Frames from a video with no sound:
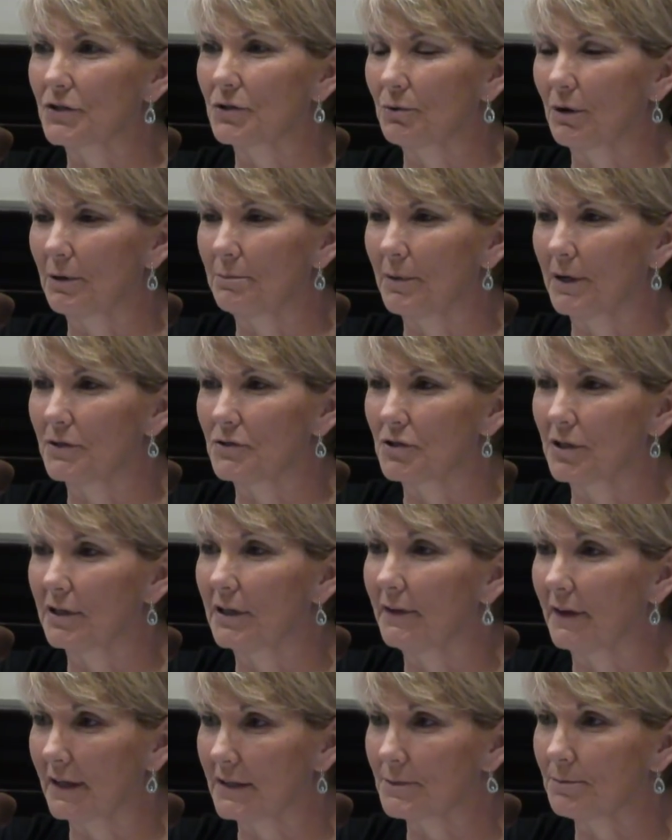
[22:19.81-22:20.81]
to our budget,
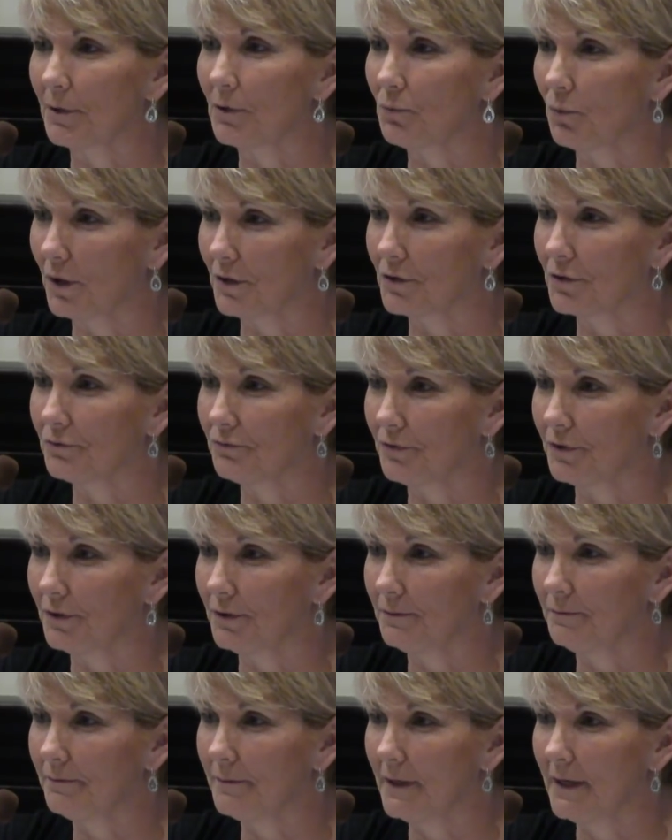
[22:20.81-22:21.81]
and that's been wonderful.